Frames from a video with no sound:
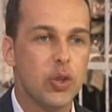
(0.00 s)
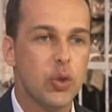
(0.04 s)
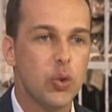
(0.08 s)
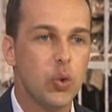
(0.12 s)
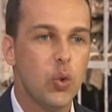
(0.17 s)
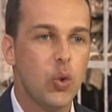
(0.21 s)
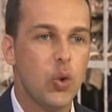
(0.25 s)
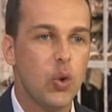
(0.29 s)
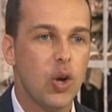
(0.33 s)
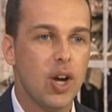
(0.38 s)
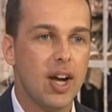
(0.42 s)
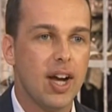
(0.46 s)
do
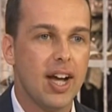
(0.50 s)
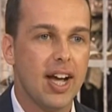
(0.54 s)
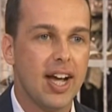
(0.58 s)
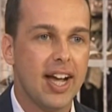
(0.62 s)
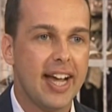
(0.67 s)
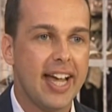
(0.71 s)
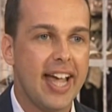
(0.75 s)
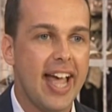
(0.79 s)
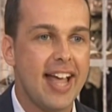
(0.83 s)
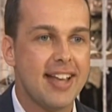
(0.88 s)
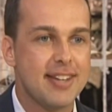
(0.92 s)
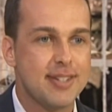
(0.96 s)
uh,
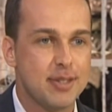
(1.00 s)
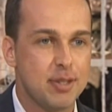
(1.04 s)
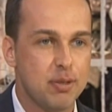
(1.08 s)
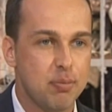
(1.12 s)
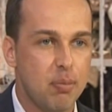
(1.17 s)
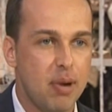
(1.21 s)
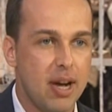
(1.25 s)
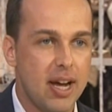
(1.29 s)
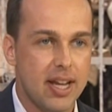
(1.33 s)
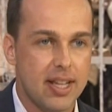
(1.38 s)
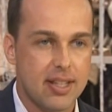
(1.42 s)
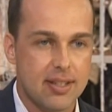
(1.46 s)

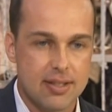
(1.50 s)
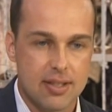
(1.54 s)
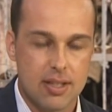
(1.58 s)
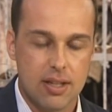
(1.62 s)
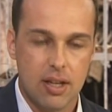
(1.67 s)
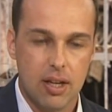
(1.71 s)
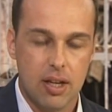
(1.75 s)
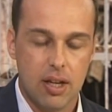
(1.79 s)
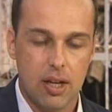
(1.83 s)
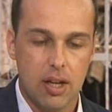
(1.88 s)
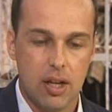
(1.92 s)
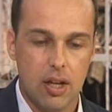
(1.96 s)
customize
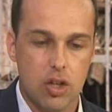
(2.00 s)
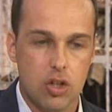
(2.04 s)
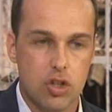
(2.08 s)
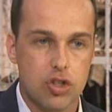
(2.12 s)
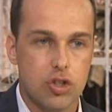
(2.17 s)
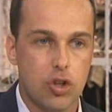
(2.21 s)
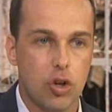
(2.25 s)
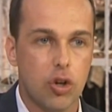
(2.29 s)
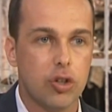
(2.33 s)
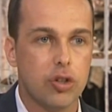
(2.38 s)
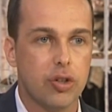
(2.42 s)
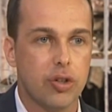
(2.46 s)
uh,
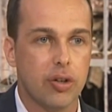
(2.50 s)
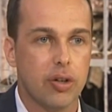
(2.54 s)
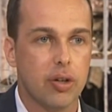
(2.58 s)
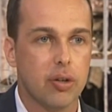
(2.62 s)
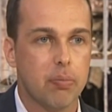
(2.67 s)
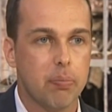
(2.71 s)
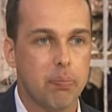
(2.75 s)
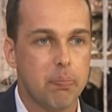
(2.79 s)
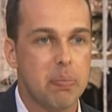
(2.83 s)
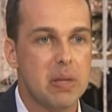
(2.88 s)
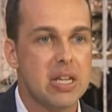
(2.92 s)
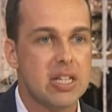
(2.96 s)
certain
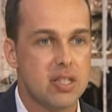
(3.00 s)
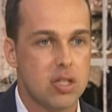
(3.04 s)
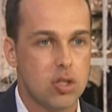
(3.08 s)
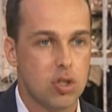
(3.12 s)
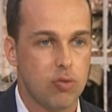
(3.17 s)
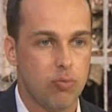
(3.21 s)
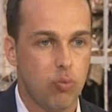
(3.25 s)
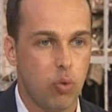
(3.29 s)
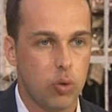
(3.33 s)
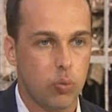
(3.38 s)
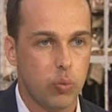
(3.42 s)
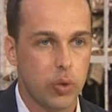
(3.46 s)
pieces
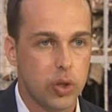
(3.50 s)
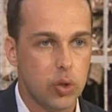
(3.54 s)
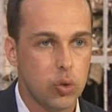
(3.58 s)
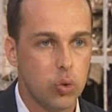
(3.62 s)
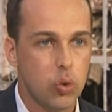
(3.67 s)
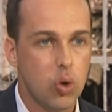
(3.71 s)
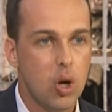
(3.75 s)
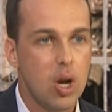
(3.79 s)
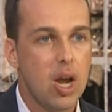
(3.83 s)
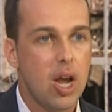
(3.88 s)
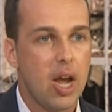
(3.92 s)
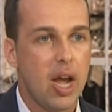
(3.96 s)
of what we
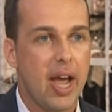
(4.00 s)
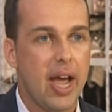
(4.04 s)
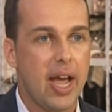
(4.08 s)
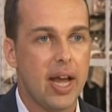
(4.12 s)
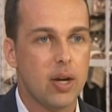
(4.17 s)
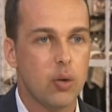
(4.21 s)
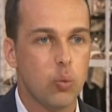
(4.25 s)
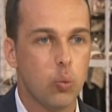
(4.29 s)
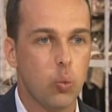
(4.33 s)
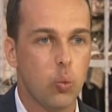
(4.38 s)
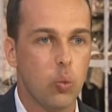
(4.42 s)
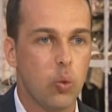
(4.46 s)
do,
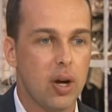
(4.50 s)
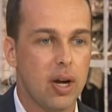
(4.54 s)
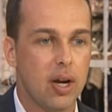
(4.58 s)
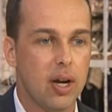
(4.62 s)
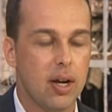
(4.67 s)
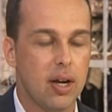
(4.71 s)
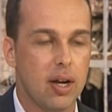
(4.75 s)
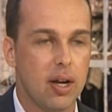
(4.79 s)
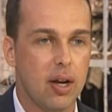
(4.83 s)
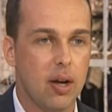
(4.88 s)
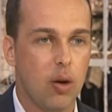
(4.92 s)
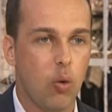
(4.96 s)
and
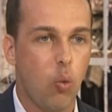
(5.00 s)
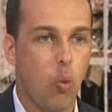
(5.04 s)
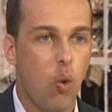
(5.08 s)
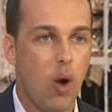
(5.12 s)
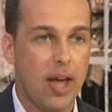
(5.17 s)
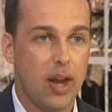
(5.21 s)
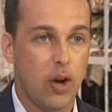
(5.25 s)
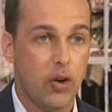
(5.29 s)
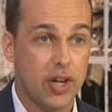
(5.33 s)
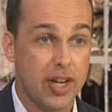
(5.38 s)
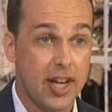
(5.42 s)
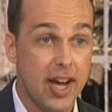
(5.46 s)
uh,
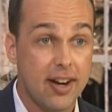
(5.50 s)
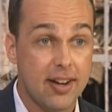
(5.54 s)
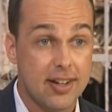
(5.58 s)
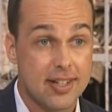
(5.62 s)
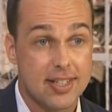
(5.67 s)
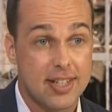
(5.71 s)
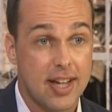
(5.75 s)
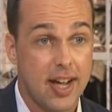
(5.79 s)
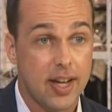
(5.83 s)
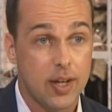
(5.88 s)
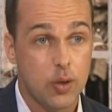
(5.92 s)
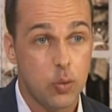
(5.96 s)
while on the other
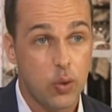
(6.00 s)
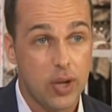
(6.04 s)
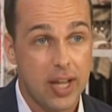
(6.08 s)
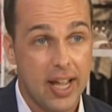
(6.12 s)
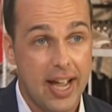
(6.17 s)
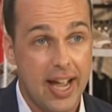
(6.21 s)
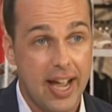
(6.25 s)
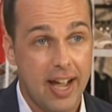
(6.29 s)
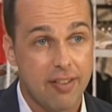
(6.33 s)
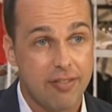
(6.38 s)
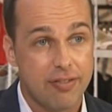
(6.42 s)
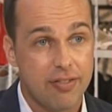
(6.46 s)
side, we
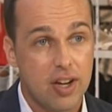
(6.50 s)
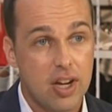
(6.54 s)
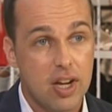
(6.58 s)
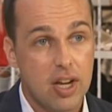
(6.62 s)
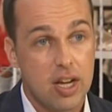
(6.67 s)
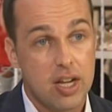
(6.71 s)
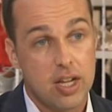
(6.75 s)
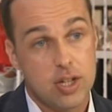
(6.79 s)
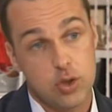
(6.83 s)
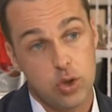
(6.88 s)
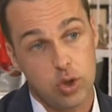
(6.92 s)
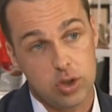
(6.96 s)
have
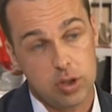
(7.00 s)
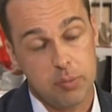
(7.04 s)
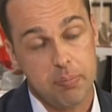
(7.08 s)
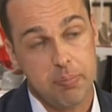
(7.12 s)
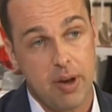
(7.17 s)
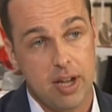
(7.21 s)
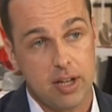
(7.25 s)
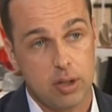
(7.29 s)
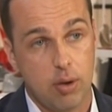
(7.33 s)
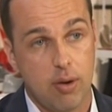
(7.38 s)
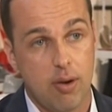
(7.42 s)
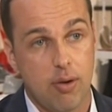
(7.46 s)
certain
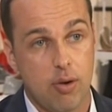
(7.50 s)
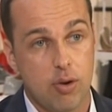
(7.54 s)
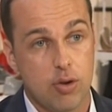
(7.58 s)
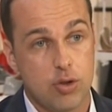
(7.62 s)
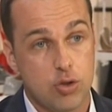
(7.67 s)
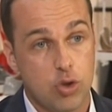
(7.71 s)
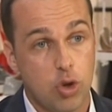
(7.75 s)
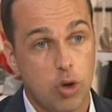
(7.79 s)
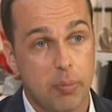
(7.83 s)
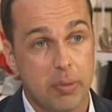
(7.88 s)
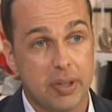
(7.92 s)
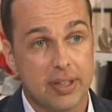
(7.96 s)
part of our
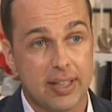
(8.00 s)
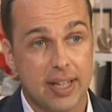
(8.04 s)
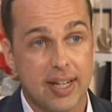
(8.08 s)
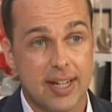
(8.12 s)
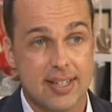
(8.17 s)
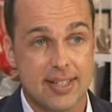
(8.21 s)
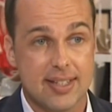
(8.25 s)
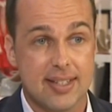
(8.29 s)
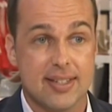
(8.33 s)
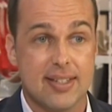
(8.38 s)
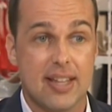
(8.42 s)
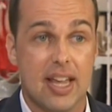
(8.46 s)
assortment that
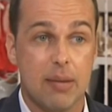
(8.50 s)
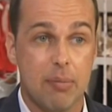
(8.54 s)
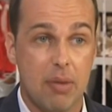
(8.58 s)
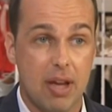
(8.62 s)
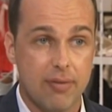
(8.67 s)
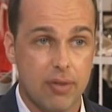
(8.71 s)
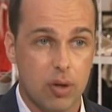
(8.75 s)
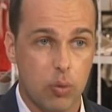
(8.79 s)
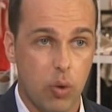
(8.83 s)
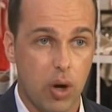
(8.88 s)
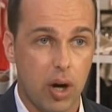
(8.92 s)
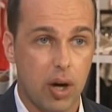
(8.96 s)
is the same
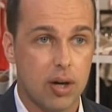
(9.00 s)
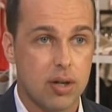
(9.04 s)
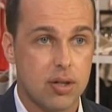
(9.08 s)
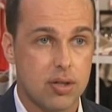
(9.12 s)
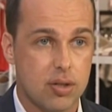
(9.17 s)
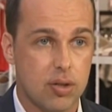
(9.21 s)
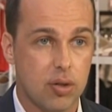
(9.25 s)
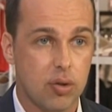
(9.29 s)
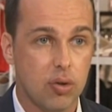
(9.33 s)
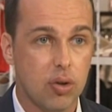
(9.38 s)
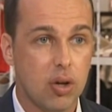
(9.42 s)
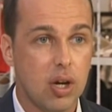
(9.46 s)
everywhere.
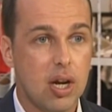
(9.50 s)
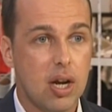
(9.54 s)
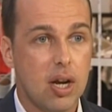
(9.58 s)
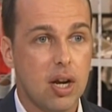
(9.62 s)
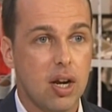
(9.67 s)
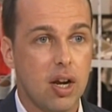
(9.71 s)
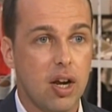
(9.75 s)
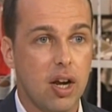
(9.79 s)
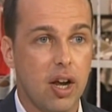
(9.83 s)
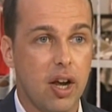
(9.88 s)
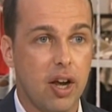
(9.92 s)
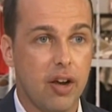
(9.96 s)
So,
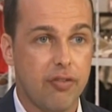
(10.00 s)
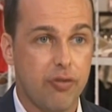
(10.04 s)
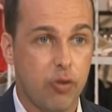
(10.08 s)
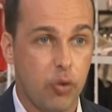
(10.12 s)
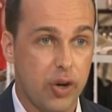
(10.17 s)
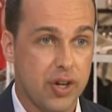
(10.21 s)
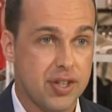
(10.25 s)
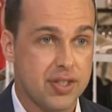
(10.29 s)
uh, for